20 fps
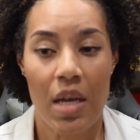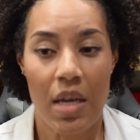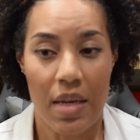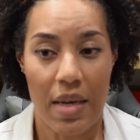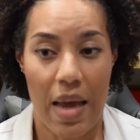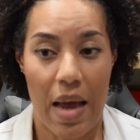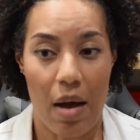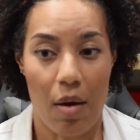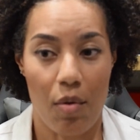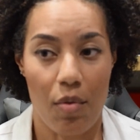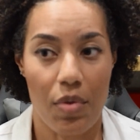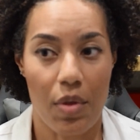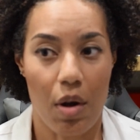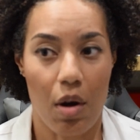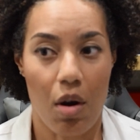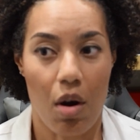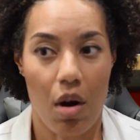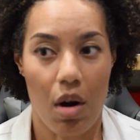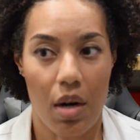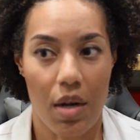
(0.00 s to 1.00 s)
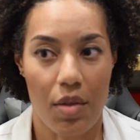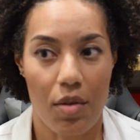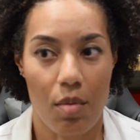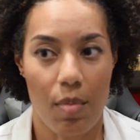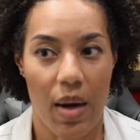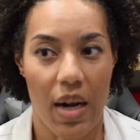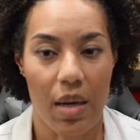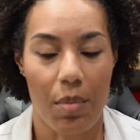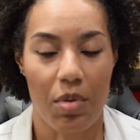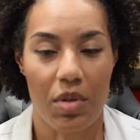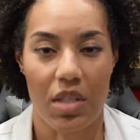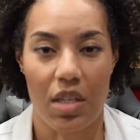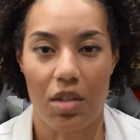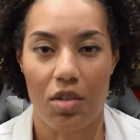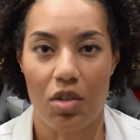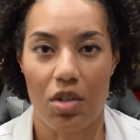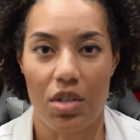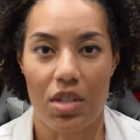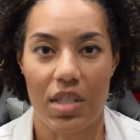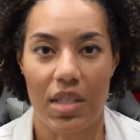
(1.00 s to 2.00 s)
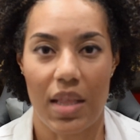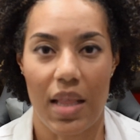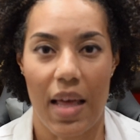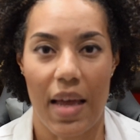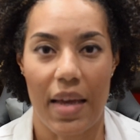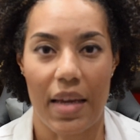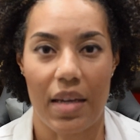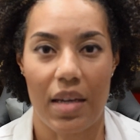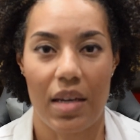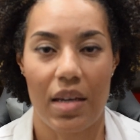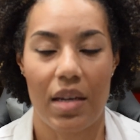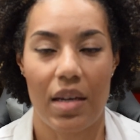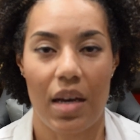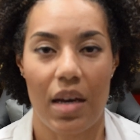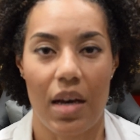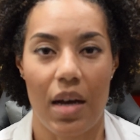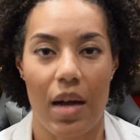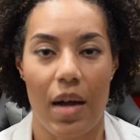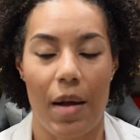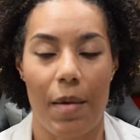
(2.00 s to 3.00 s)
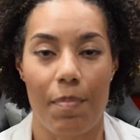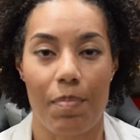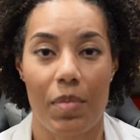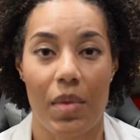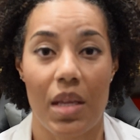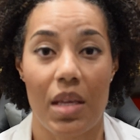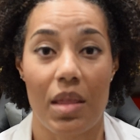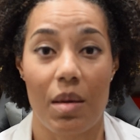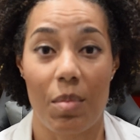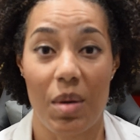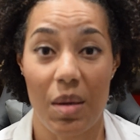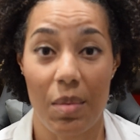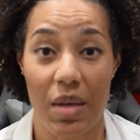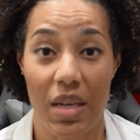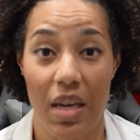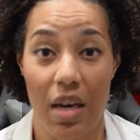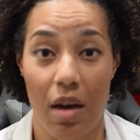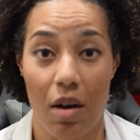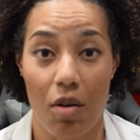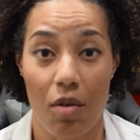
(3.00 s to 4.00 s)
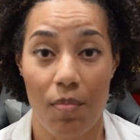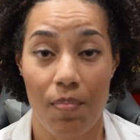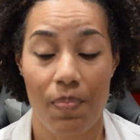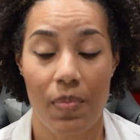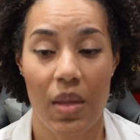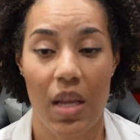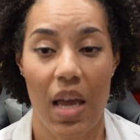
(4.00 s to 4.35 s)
Now, there are other body procedures like the BBL,